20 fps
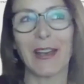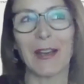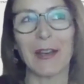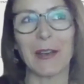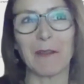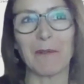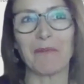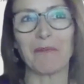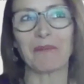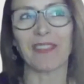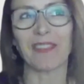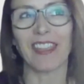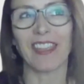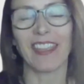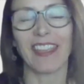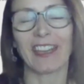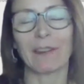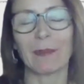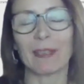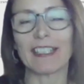
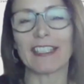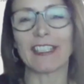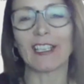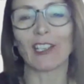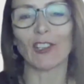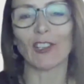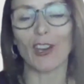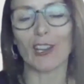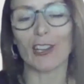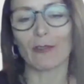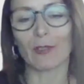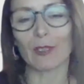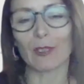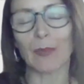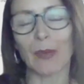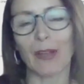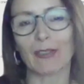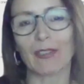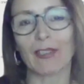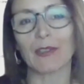And we see a lot of
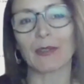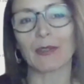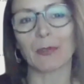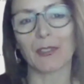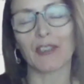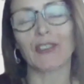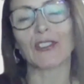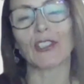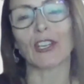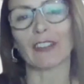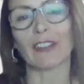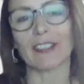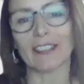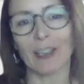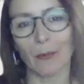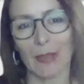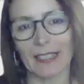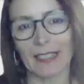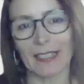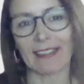responses through the surveys
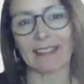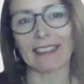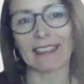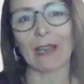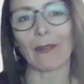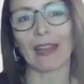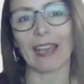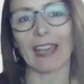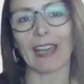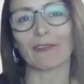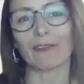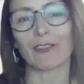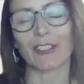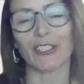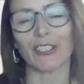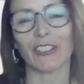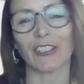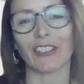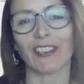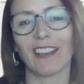that we send out
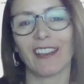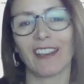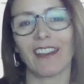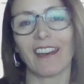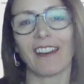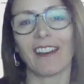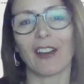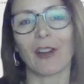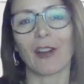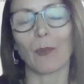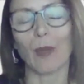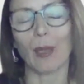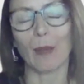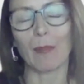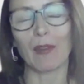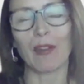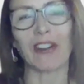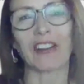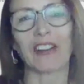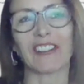after our
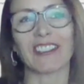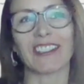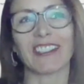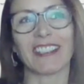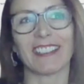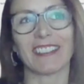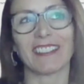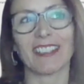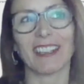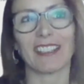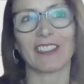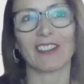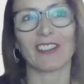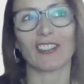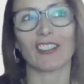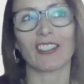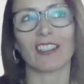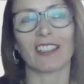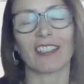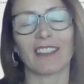webinars, and
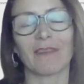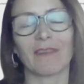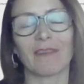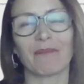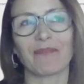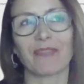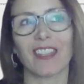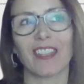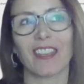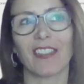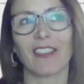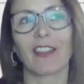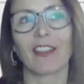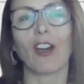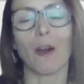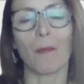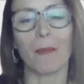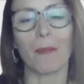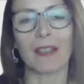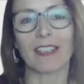just the
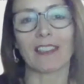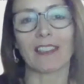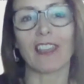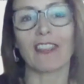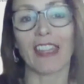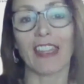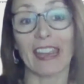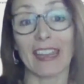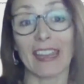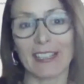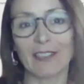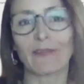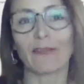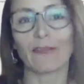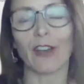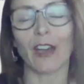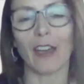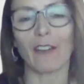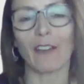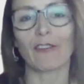comments and the thanks
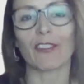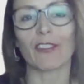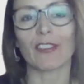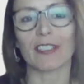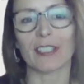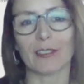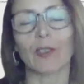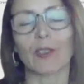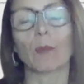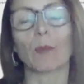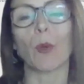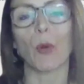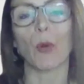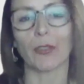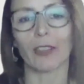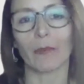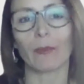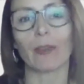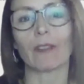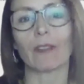for the
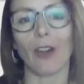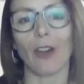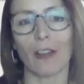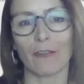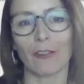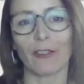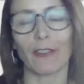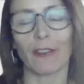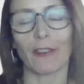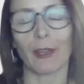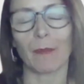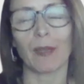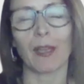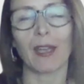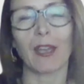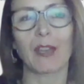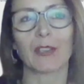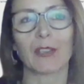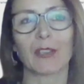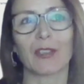support that we've offered them.
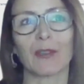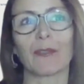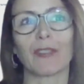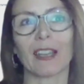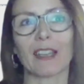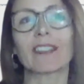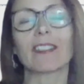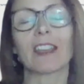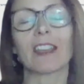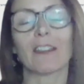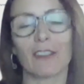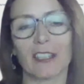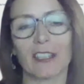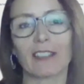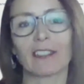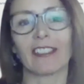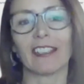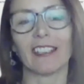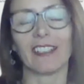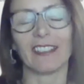So that's
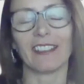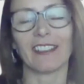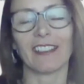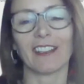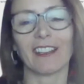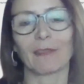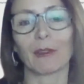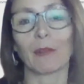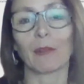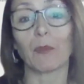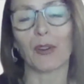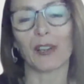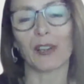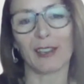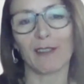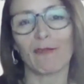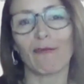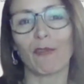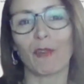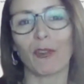definitely
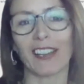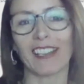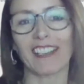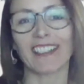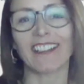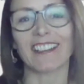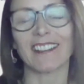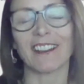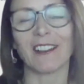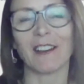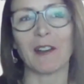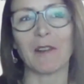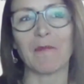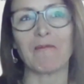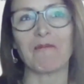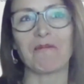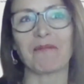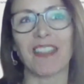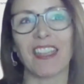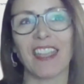rewarding for us.
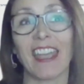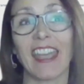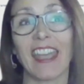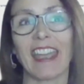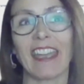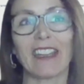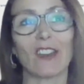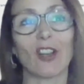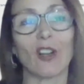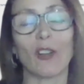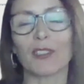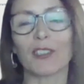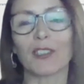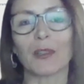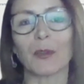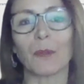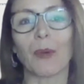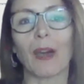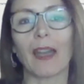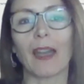And
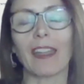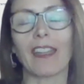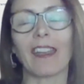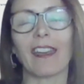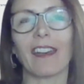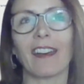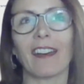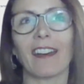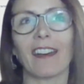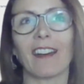also by